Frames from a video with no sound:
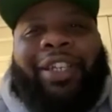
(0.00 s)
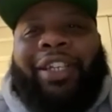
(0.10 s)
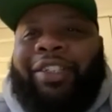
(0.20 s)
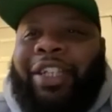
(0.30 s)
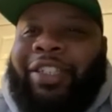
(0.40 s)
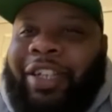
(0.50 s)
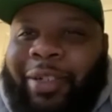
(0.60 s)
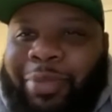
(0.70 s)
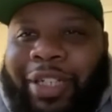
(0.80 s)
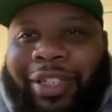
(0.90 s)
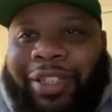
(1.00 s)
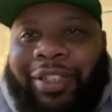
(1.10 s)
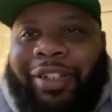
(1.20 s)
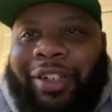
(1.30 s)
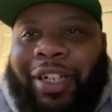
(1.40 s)
So I talk about this
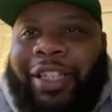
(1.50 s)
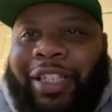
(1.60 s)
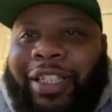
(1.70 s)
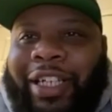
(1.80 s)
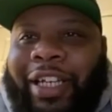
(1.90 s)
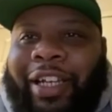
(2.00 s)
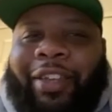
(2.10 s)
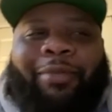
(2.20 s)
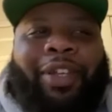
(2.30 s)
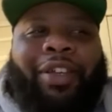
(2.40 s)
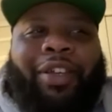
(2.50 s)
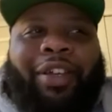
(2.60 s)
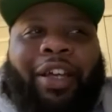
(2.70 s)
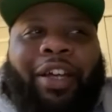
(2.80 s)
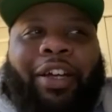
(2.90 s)
all the time.
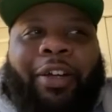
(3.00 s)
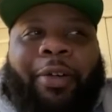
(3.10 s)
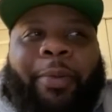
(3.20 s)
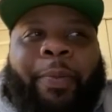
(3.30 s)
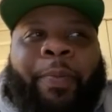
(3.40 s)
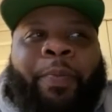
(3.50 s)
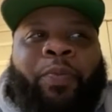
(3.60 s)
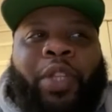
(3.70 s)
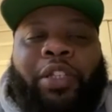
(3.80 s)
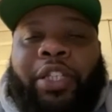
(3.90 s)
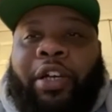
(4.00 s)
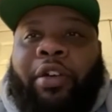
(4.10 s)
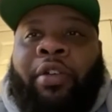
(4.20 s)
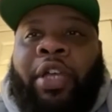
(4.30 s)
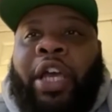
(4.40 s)
Um, so
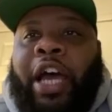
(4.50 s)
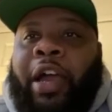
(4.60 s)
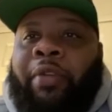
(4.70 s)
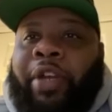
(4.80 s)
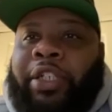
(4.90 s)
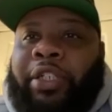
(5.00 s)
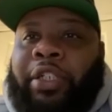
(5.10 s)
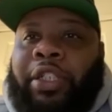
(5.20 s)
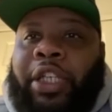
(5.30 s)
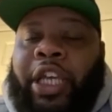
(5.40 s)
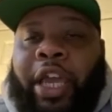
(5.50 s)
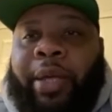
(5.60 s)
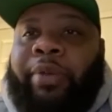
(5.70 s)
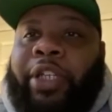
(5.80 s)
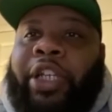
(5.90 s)
I originally came up
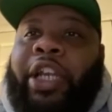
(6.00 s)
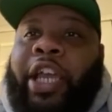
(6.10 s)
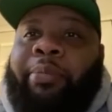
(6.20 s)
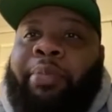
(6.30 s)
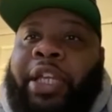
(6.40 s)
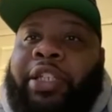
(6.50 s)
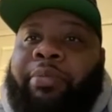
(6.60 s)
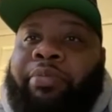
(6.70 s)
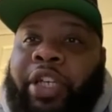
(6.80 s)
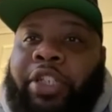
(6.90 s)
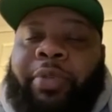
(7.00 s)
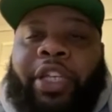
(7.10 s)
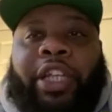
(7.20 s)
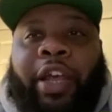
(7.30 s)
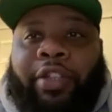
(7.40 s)
with the name Beats and Books because
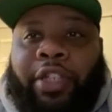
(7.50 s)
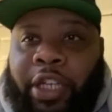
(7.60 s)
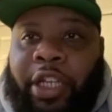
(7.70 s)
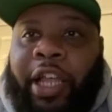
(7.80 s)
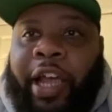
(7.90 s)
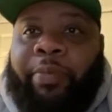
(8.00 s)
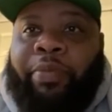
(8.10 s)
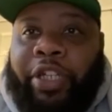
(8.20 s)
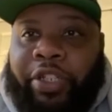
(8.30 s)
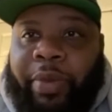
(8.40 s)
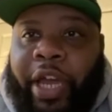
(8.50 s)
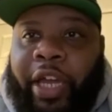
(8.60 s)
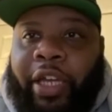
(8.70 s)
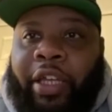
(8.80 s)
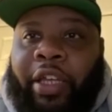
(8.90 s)
I was getting a lot of pushback
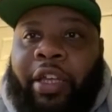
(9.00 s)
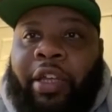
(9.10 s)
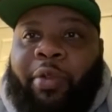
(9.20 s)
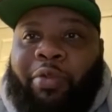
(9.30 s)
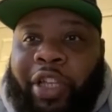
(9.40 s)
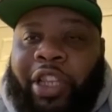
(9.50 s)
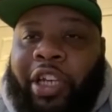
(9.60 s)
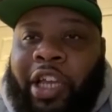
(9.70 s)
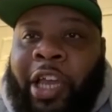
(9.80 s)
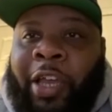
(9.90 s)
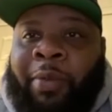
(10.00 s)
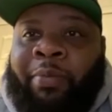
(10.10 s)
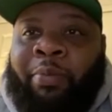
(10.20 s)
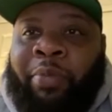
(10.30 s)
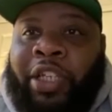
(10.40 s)
with the name
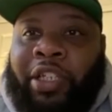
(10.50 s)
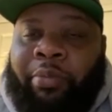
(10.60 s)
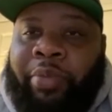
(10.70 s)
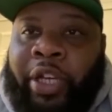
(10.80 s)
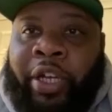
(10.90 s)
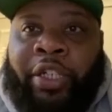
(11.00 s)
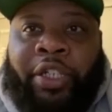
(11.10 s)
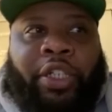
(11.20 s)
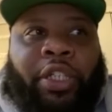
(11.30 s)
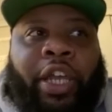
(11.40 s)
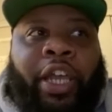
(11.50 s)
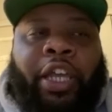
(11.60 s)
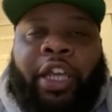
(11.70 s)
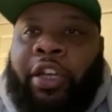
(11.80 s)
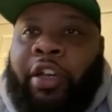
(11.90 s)
Beats and Beers, just like
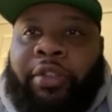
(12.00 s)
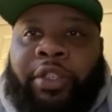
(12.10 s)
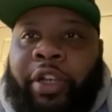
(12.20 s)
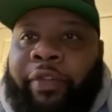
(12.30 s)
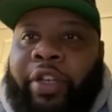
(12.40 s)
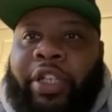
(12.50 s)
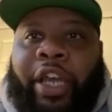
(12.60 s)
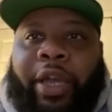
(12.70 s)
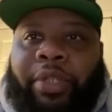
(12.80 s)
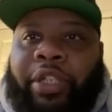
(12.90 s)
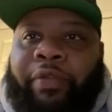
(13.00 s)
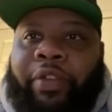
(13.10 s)
in those different types of